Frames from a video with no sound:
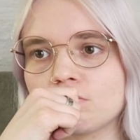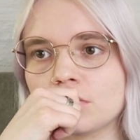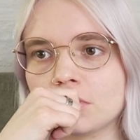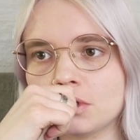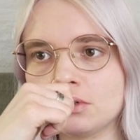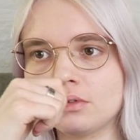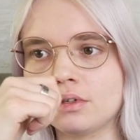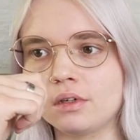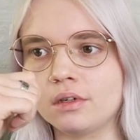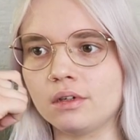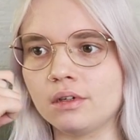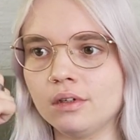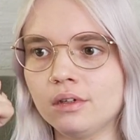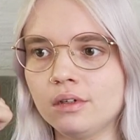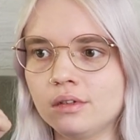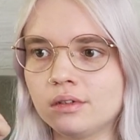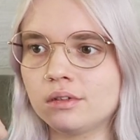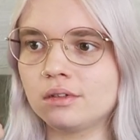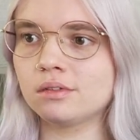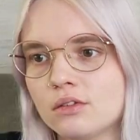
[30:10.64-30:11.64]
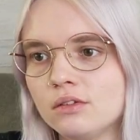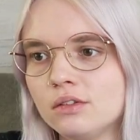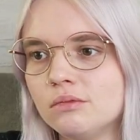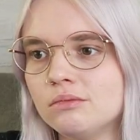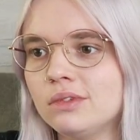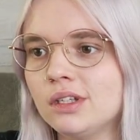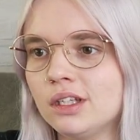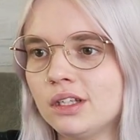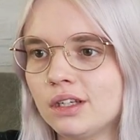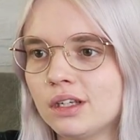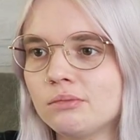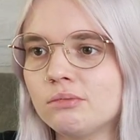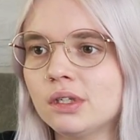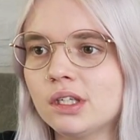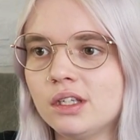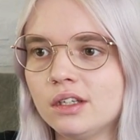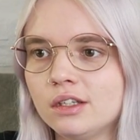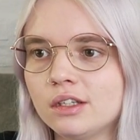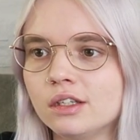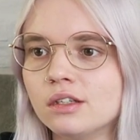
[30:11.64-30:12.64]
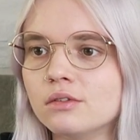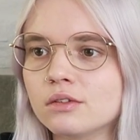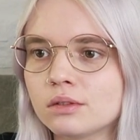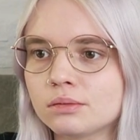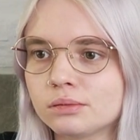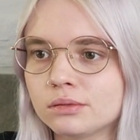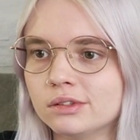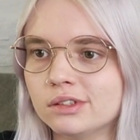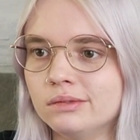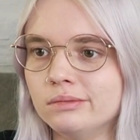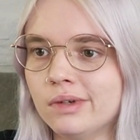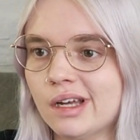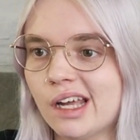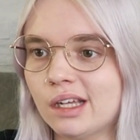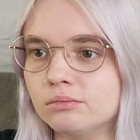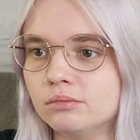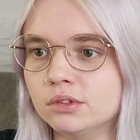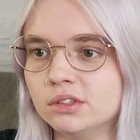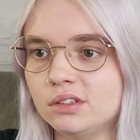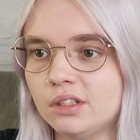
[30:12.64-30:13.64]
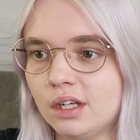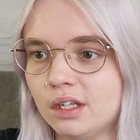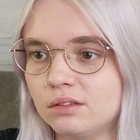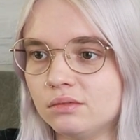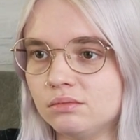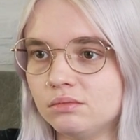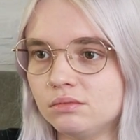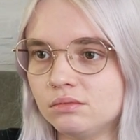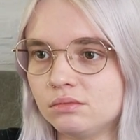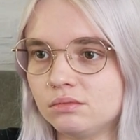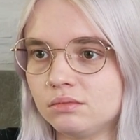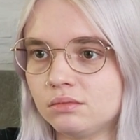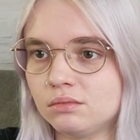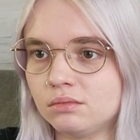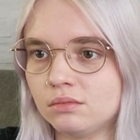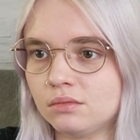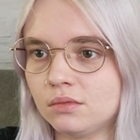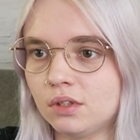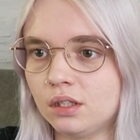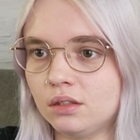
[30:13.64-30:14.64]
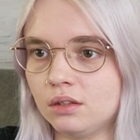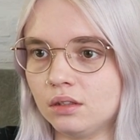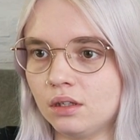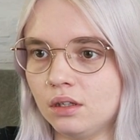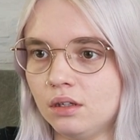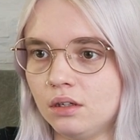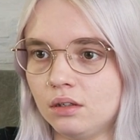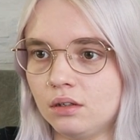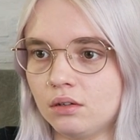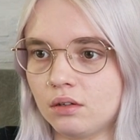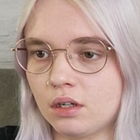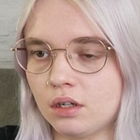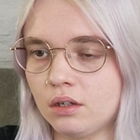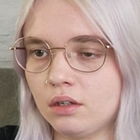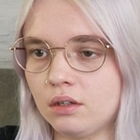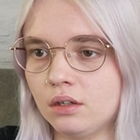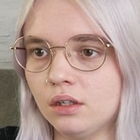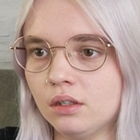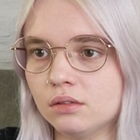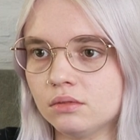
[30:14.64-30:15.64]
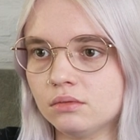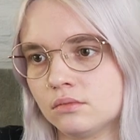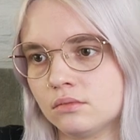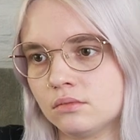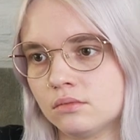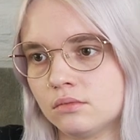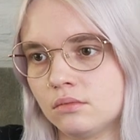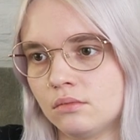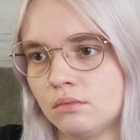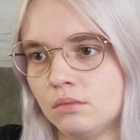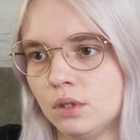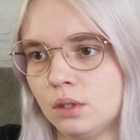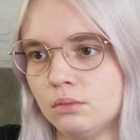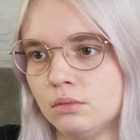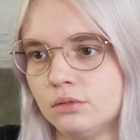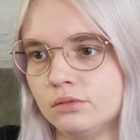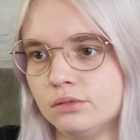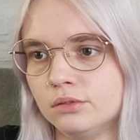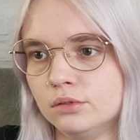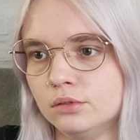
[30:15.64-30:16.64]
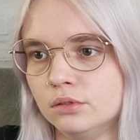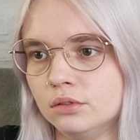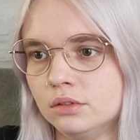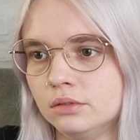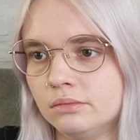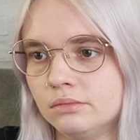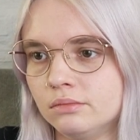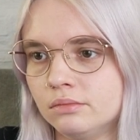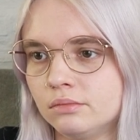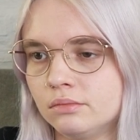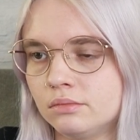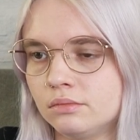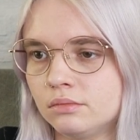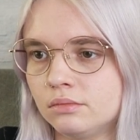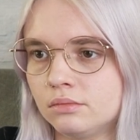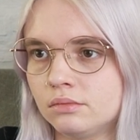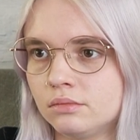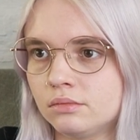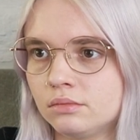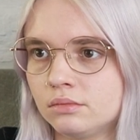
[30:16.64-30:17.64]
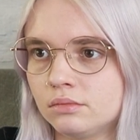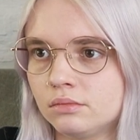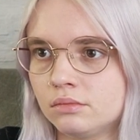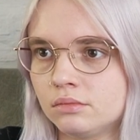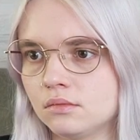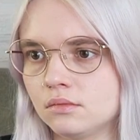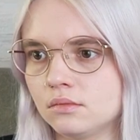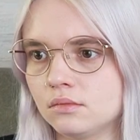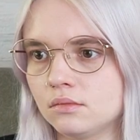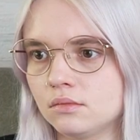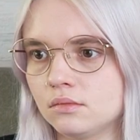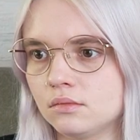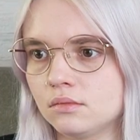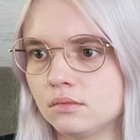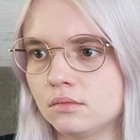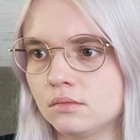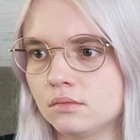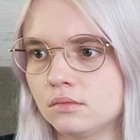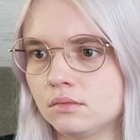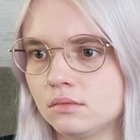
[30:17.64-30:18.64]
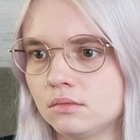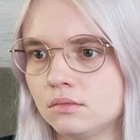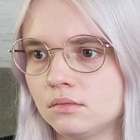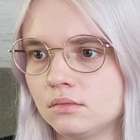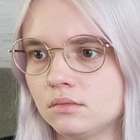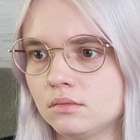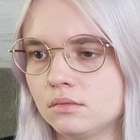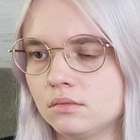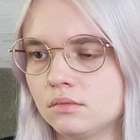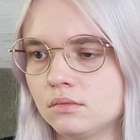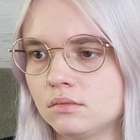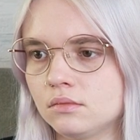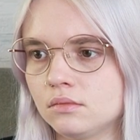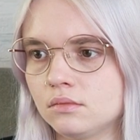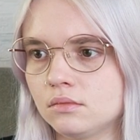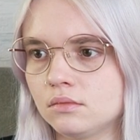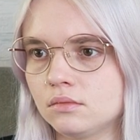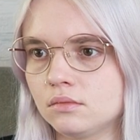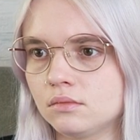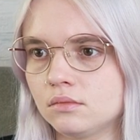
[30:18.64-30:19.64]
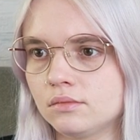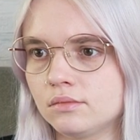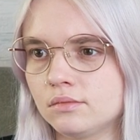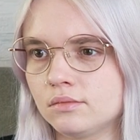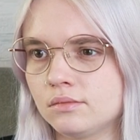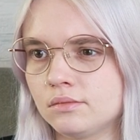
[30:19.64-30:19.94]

Okay. So in the beginning it was pretty bad, but then they got along okay. Baby food. I probably got one more fight in me.